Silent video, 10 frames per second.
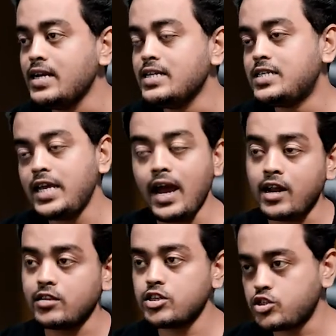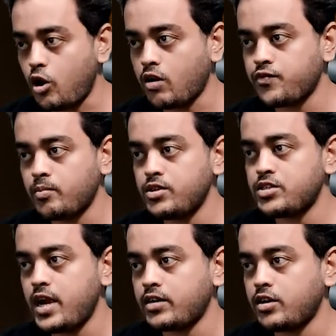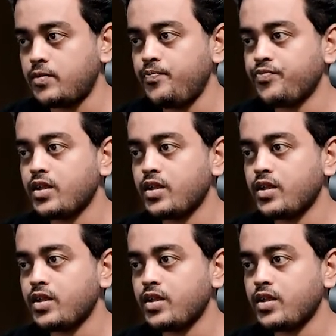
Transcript: see another stock from this sector.